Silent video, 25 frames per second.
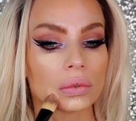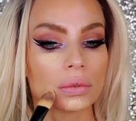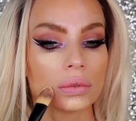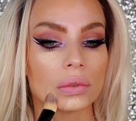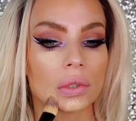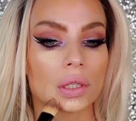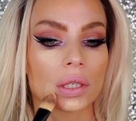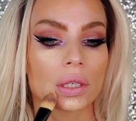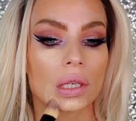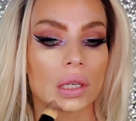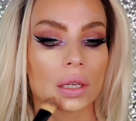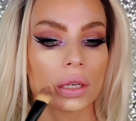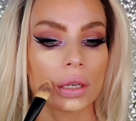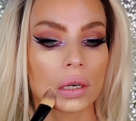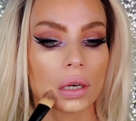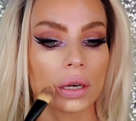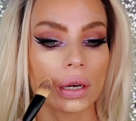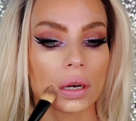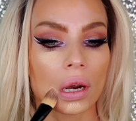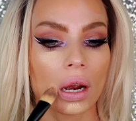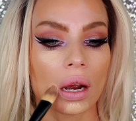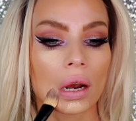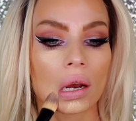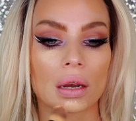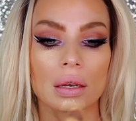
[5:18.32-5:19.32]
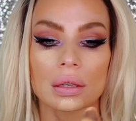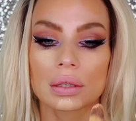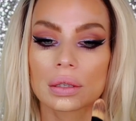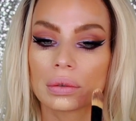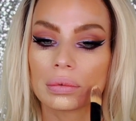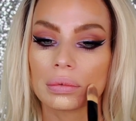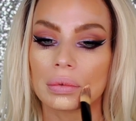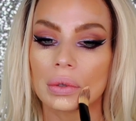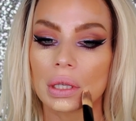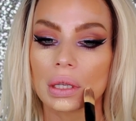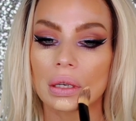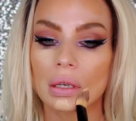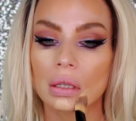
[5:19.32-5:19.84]
Right here, because
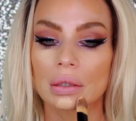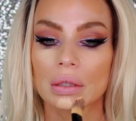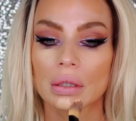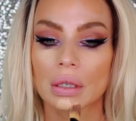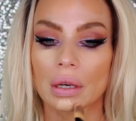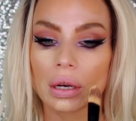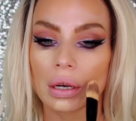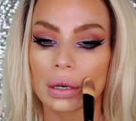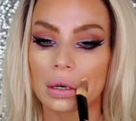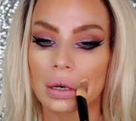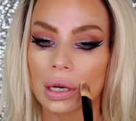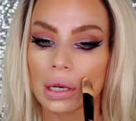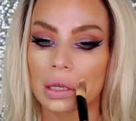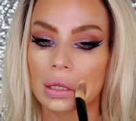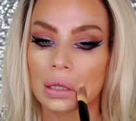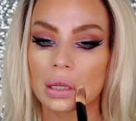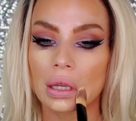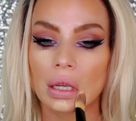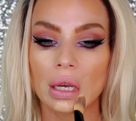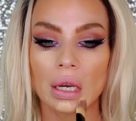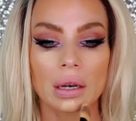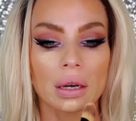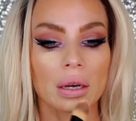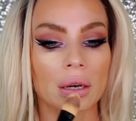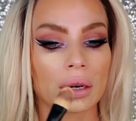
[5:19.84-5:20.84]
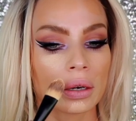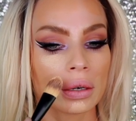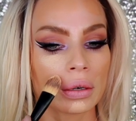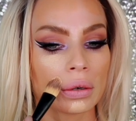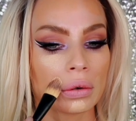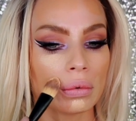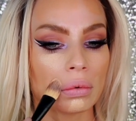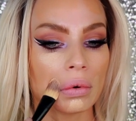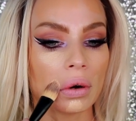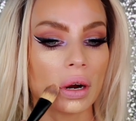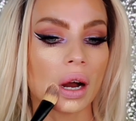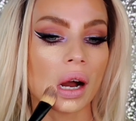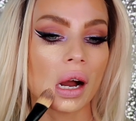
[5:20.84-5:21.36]
I'm a little dark right there.
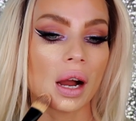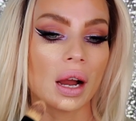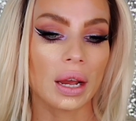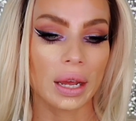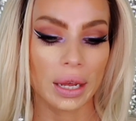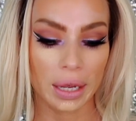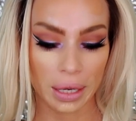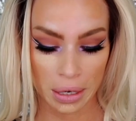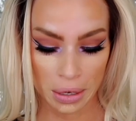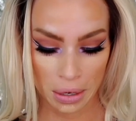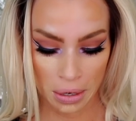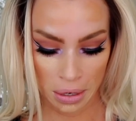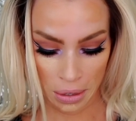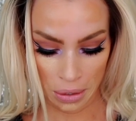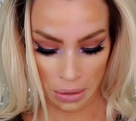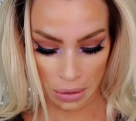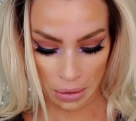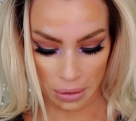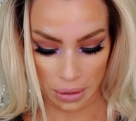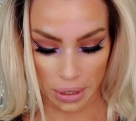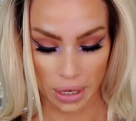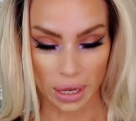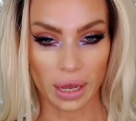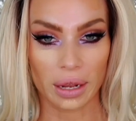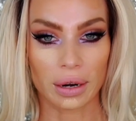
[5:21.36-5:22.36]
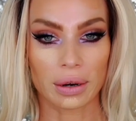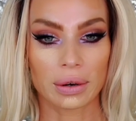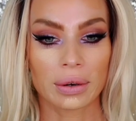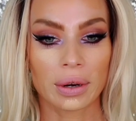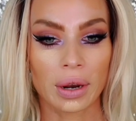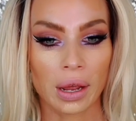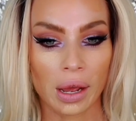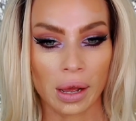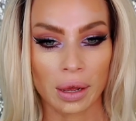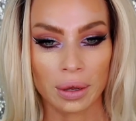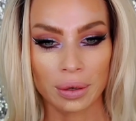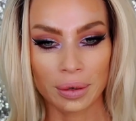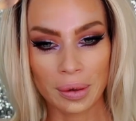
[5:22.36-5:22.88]
Why? I don't
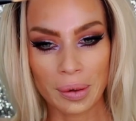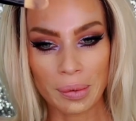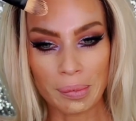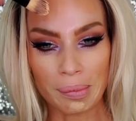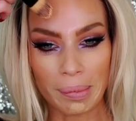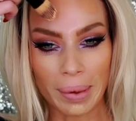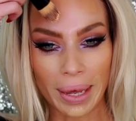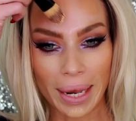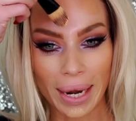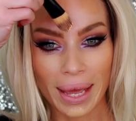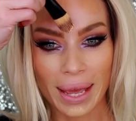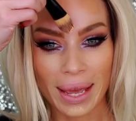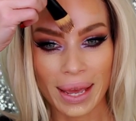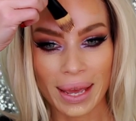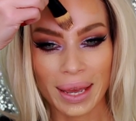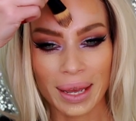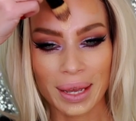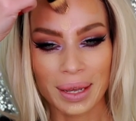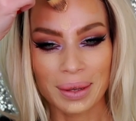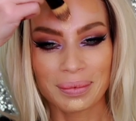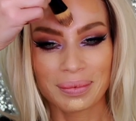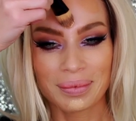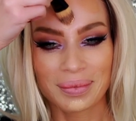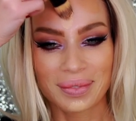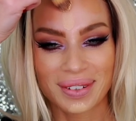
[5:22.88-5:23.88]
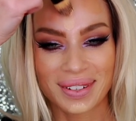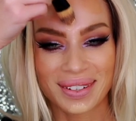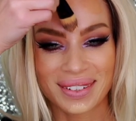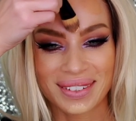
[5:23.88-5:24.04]
know, but I am.